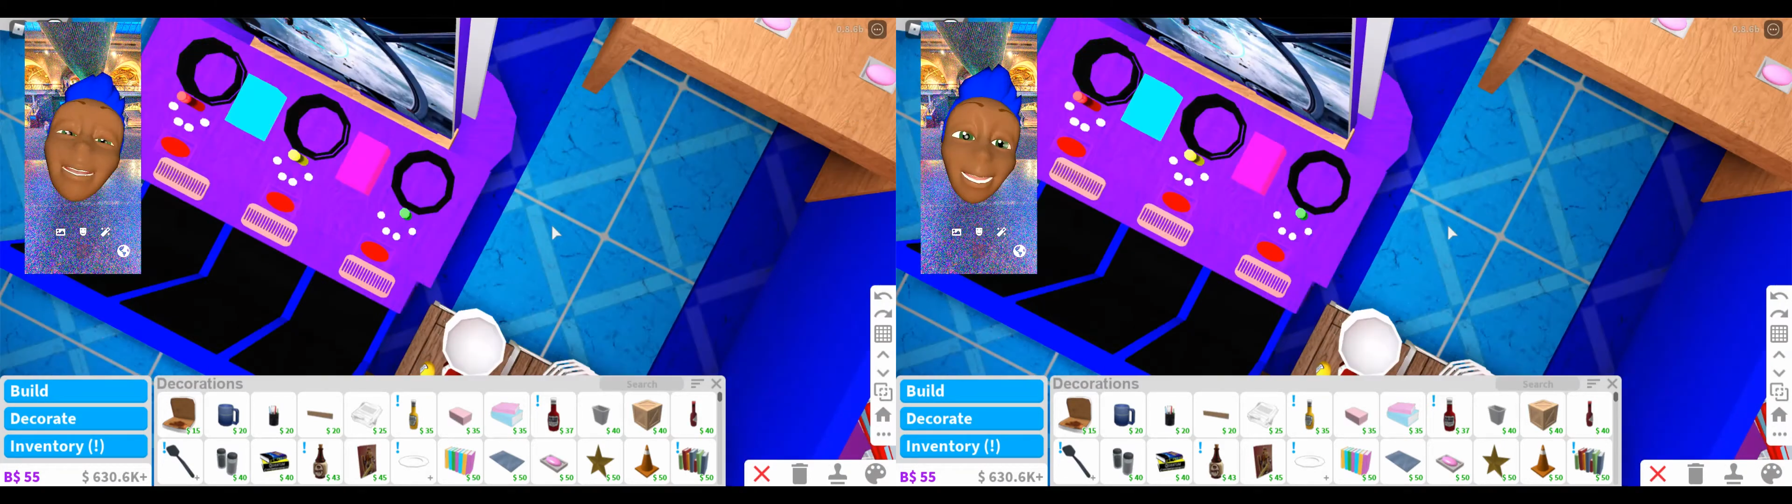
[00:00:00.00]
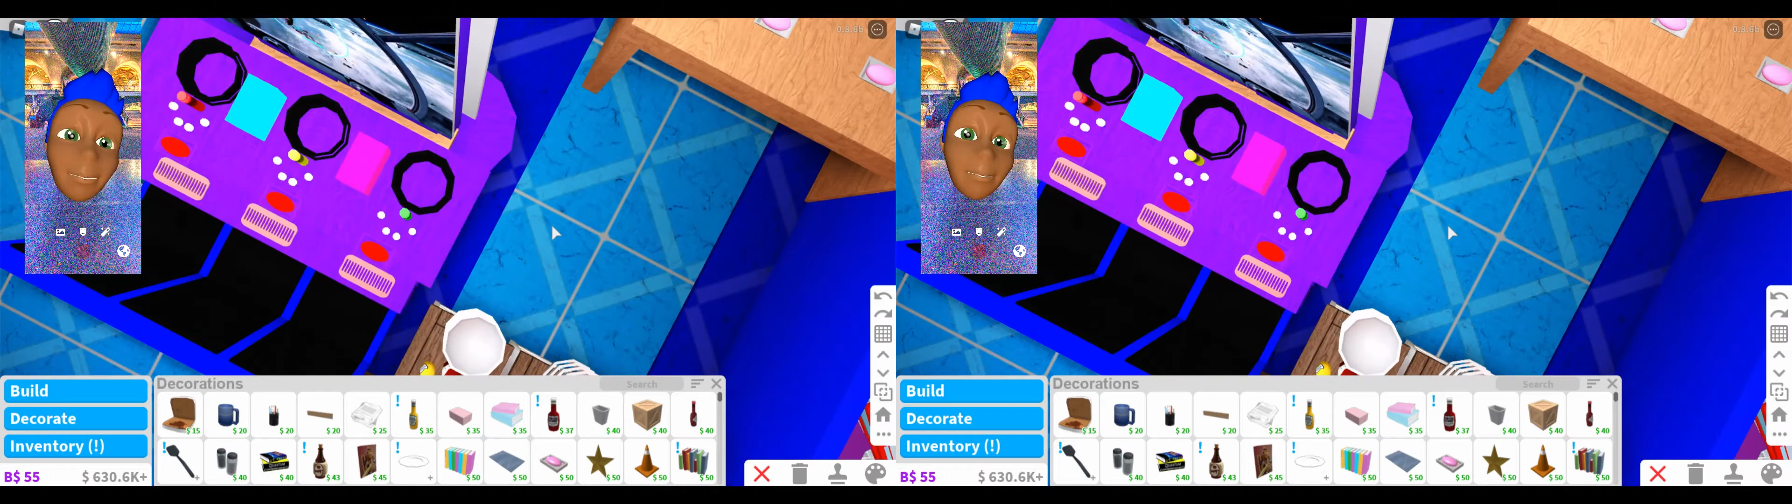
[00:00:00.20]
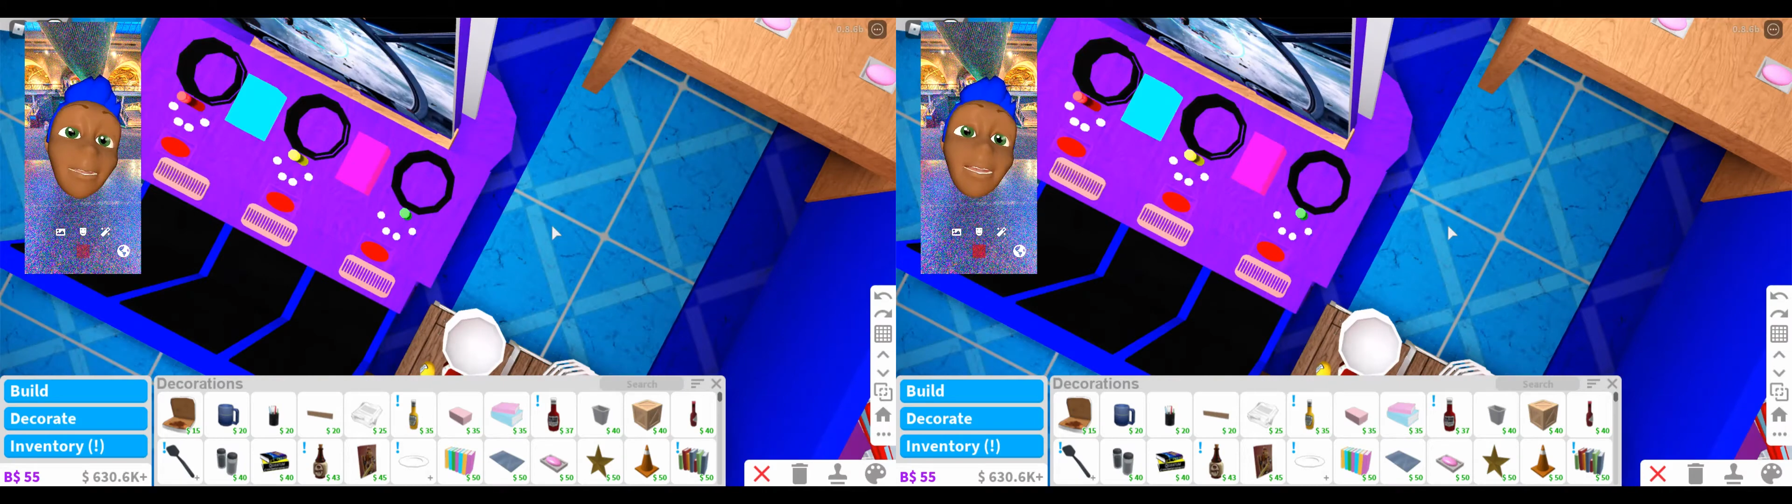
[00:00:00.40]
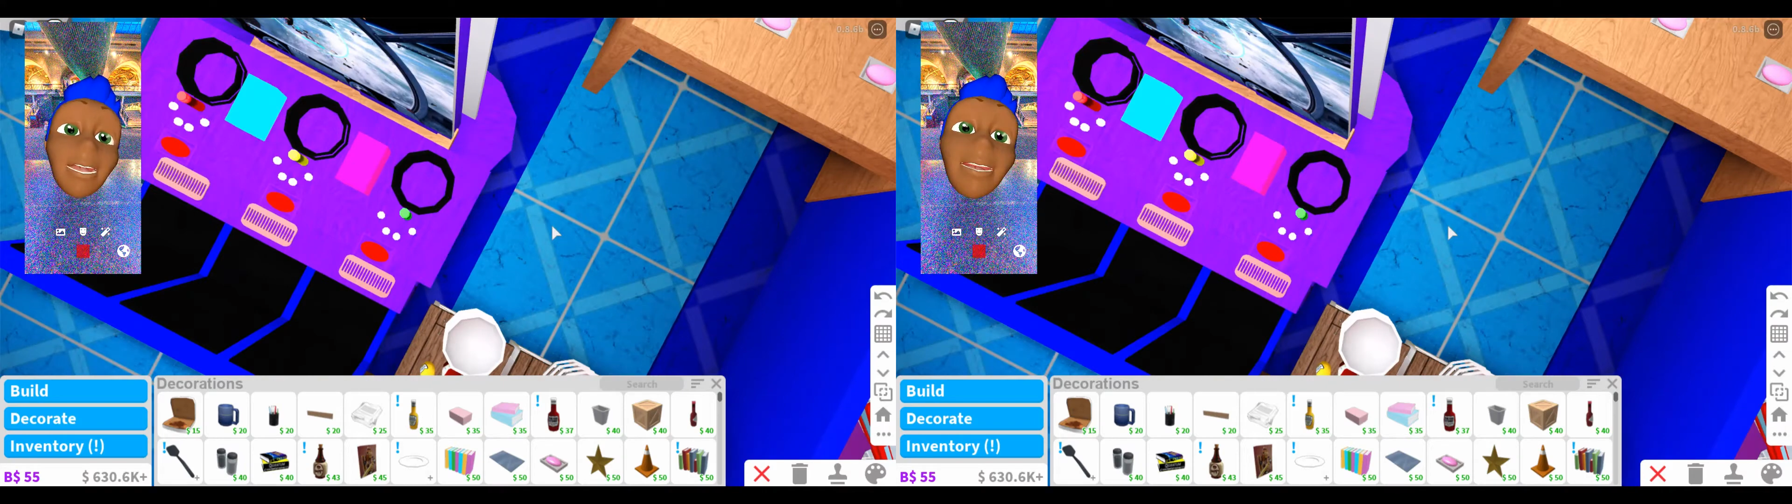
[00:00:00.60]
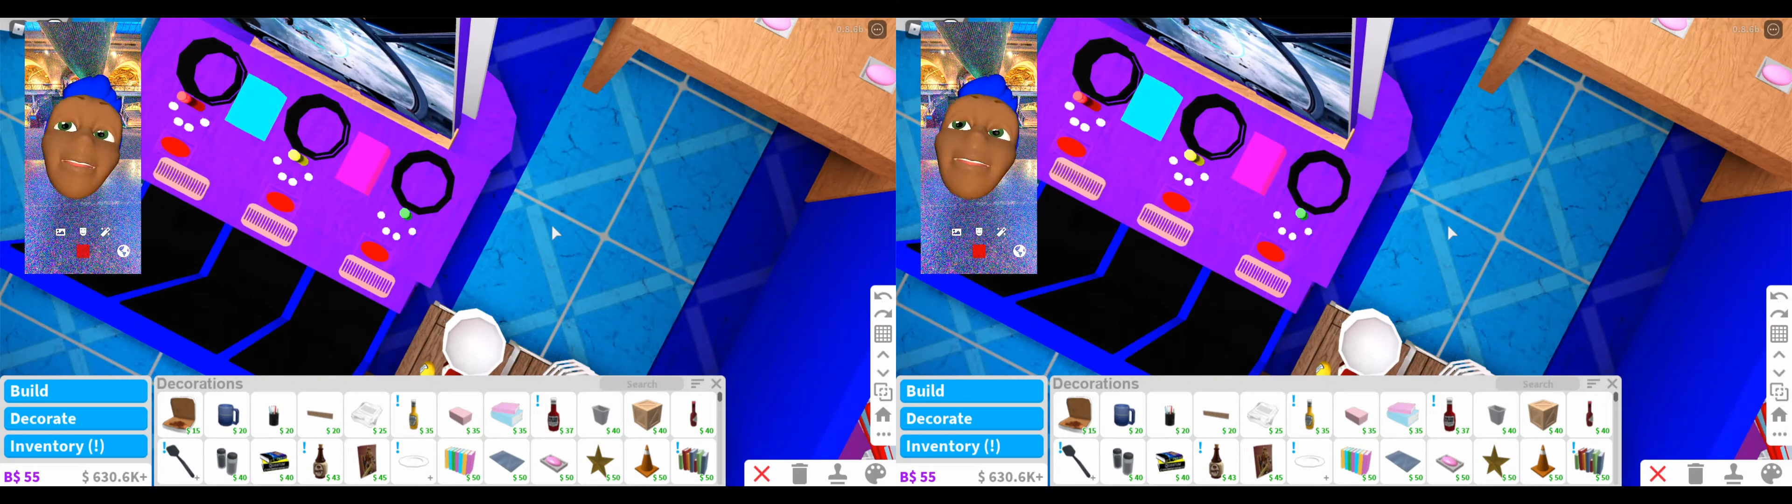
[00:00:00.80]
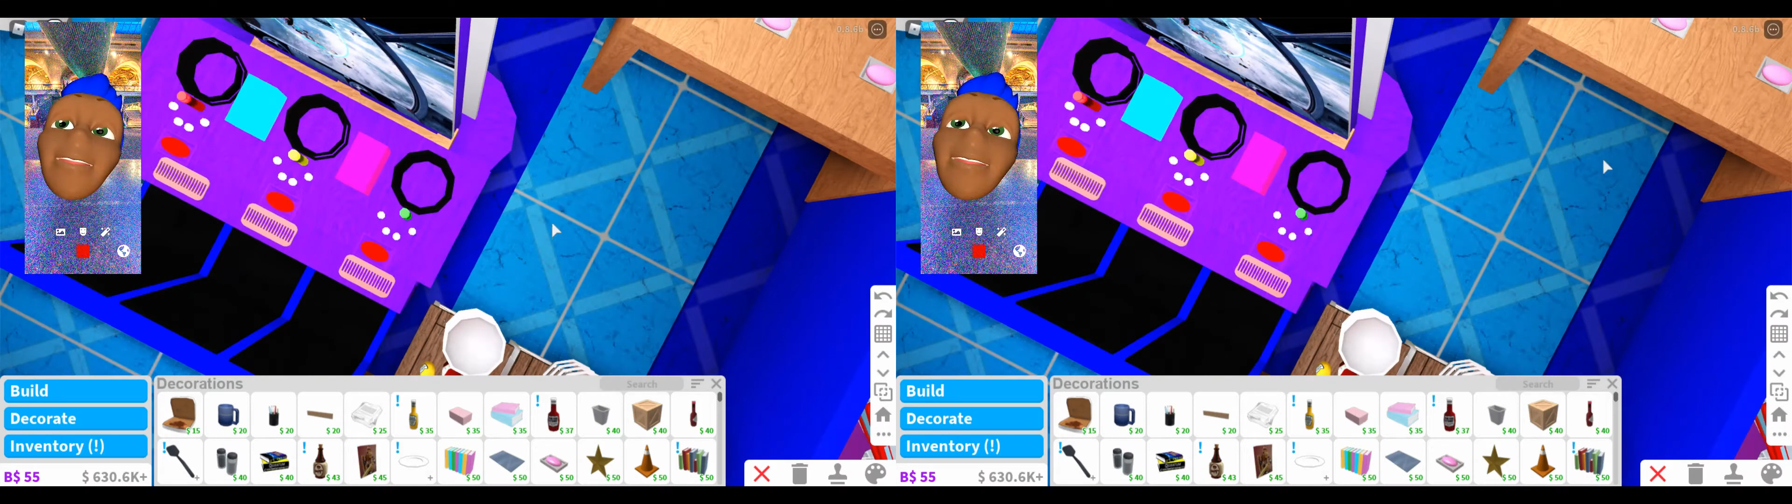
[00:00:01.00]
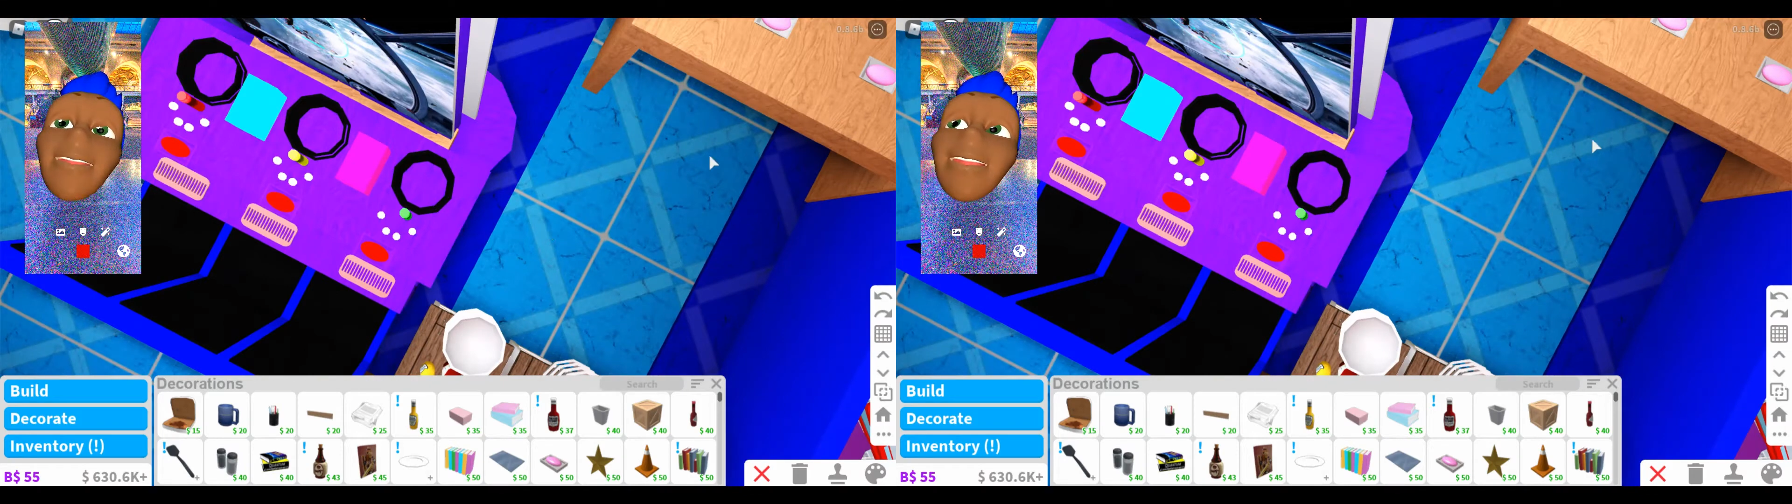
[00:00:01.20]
in place.